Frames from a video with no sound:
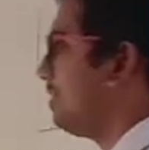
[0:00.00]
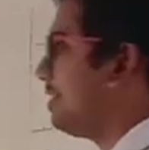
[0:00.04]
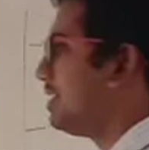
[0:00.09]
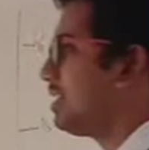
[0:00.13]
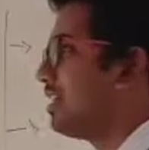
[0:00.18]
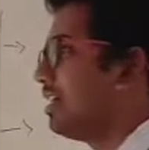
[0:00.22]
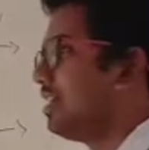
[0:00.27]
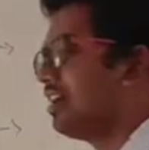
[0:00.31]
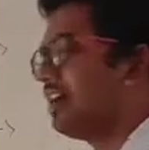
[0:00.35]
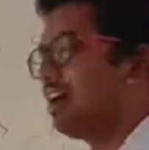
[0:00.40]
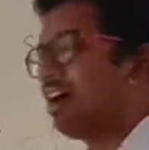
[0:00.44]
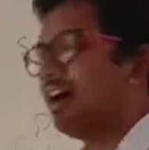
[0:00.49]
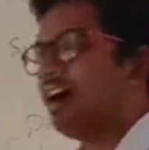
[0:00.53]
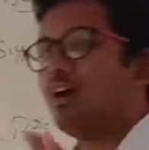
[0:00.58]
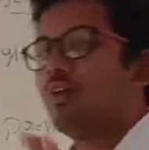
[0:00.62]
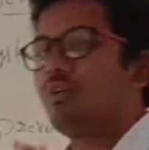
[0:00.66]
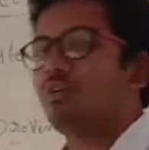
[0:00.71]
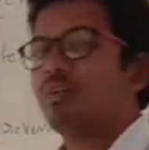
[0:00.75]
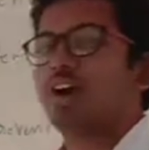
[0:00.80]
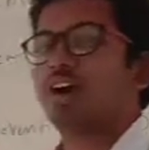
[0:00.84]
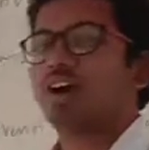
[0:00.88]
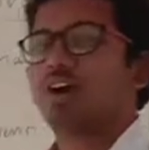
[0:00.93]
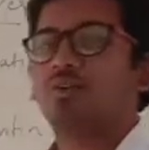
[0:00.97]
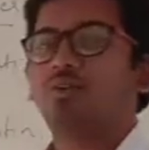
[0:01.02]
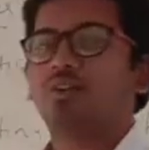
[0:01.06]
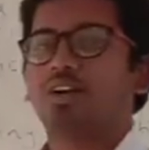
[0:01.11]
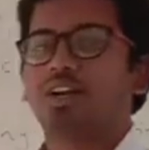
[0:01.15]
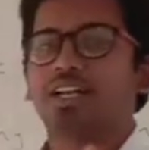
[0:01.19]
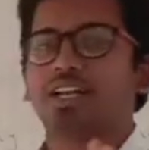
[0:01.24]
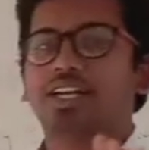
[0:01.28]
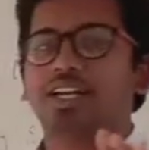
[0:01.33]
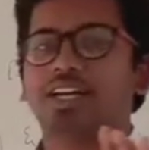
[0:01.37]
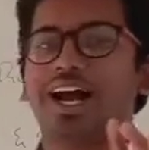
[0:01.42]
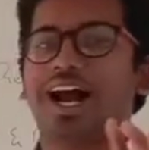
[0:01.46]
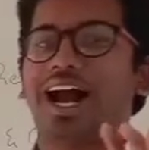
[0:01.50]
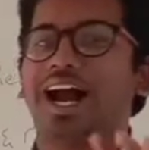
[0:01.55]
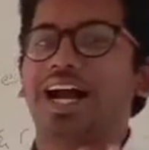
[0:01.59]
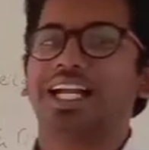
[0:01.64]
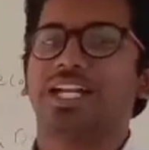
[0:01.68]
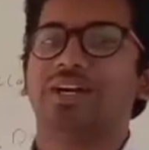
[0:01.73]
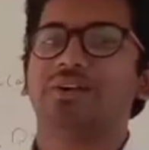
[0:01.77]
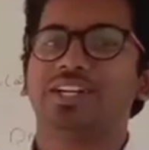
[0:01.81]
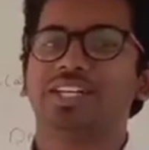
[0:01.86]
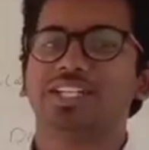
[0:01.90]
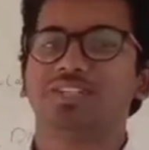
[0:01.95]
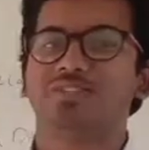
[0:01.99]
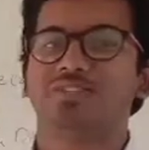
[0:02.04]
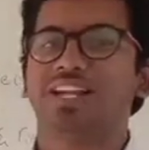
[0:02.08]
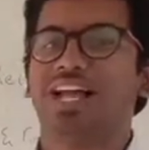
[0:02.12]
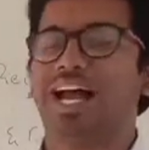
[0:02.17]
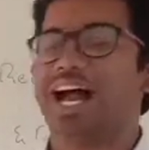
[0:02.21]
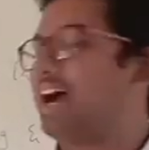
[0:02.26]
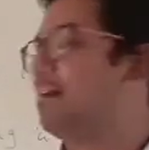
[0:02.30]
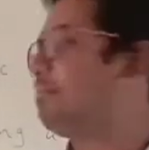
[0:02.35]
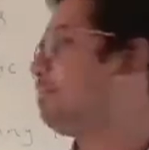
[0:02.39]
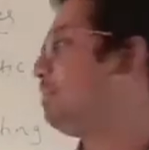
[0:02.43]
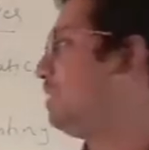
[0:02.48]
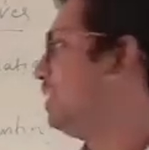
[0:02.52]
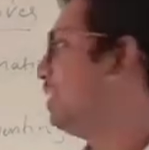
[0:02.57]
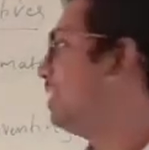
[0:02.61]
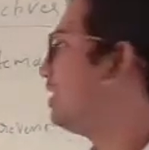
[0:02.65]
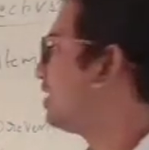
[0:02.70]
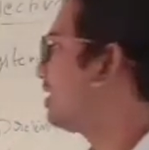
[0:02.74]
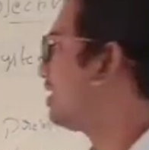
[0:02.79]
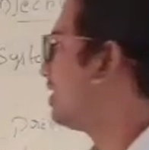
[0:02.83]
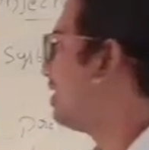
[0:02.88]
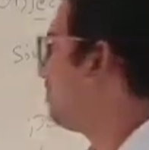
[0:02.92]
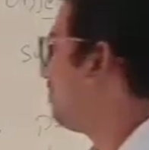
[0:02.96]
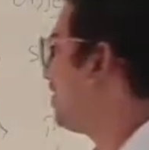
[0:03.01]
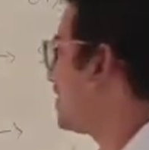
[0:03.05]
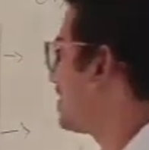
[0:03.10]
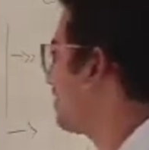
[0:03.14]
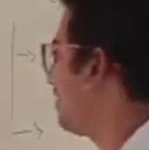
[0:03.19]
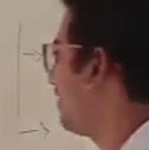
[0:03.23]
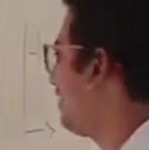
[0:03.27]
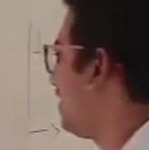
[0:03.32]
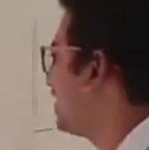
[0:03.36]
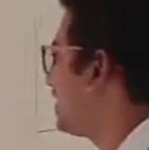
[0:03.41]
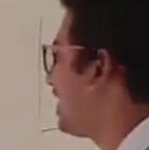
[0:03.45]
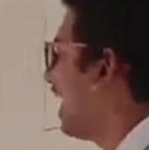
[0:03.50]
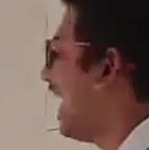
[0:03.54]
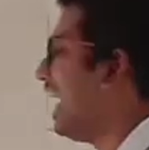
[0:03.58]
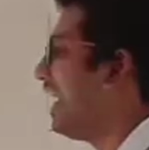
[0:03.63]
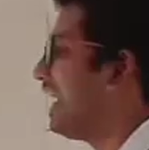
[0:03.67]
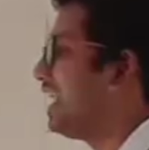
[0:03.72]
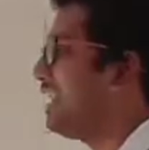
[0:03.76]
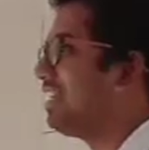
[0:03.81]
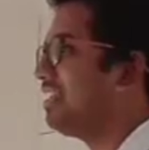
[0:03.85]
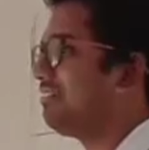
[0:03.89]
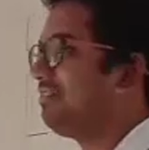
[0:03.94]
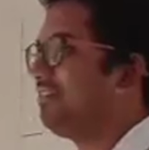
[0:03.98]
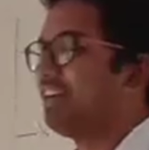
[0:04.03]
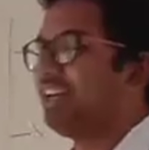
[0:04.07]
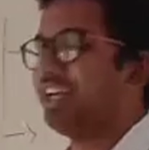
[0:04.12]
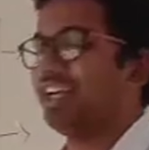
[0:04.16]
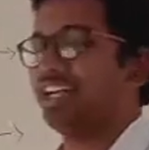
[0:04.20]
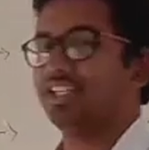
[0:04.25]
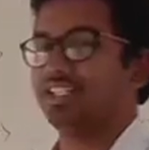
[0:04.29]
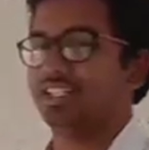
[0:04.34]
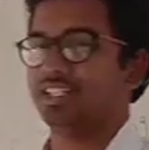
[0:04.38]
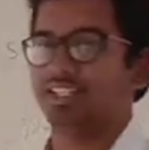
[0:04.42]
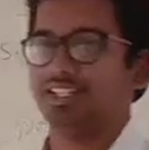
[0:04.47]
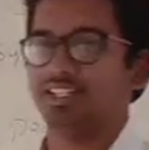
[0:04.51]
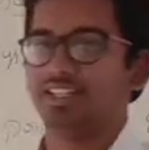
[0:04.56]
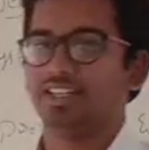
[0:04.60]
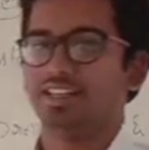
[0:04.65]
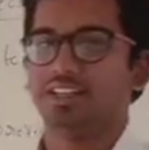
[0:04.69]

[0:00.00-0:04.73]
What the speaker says: Means how the accounting activities will happen. The first one is identification.